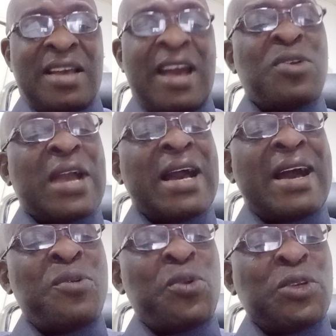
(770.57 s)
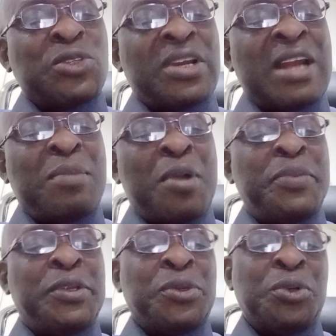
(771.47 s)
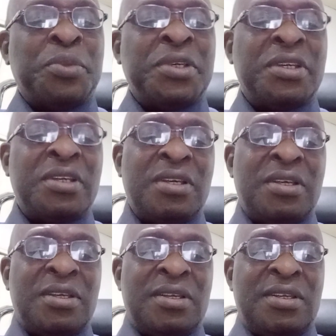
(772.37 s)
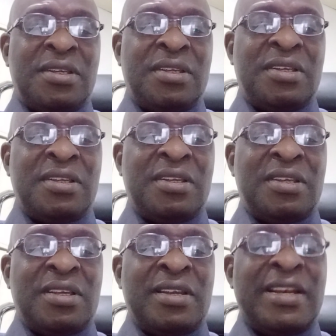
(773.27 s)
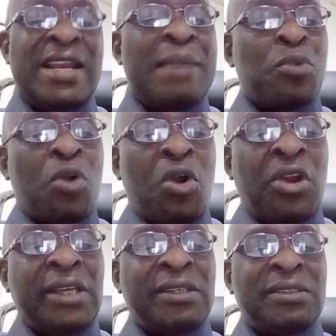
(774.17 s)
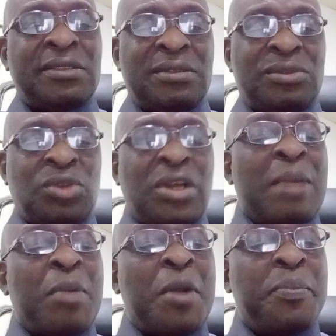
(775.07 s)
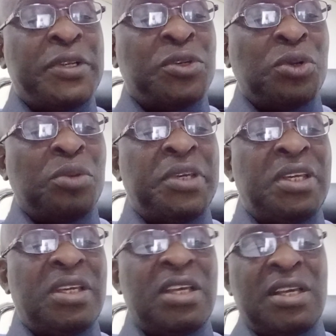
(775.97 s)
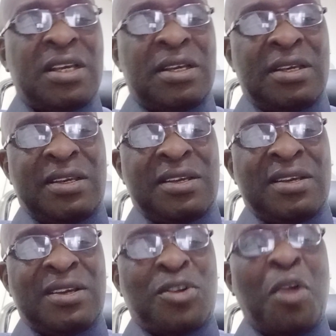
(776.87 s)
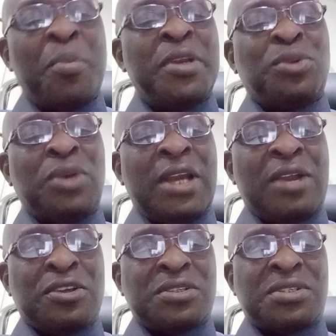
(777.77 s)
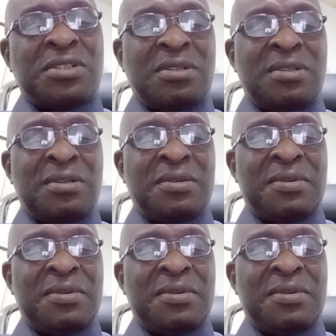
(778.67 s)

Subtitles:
And look at how he was talking about Peter Obi. Name calling. Talking about Peter Obi coming to Lagos